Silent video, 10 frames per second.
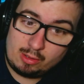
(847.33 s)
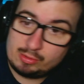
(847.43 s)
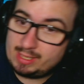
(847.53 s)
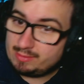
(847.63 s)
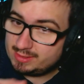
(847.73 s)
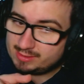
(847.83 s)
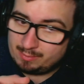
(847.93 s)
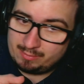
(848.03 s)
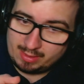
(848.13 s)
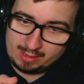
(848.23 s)
there is
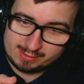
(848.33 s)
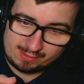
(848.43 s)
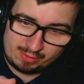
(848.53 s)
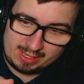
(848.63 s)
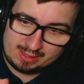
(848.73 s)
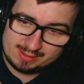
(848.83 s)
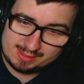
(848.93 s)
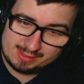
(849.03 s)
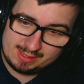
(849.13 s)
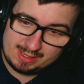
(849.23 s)
someone
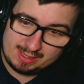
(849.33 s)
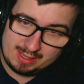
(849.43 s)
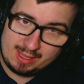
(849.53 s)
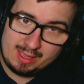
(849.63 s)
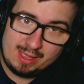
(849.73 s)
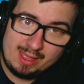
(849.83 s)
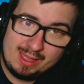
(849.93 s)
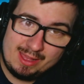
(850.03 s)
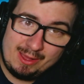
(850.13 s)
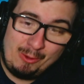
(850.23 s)
else.
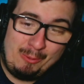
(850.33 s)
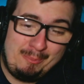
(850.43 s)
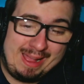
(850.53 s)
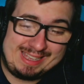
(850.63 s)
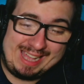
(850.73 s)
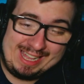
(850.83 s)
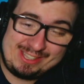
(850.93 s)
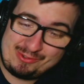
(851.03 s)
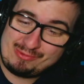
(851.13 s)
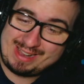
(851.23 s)
Oh my god,
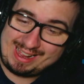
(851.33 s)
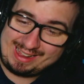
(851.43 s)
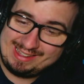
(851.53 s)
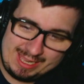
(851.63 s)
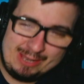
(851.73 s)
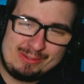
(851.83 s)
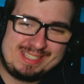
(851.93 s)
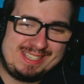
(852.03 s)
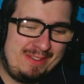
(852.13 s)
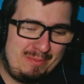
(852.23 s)
Ruka. He
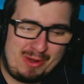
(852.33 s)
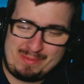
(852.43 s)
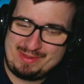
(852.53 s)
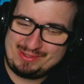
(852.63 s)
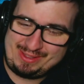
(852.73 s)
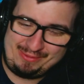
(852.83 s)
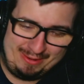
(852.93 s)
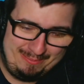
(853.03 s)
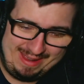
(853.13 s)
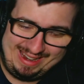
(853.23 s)
looks even more
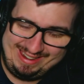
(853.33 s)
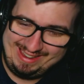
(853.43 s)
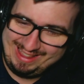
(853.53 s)
beautiful, man.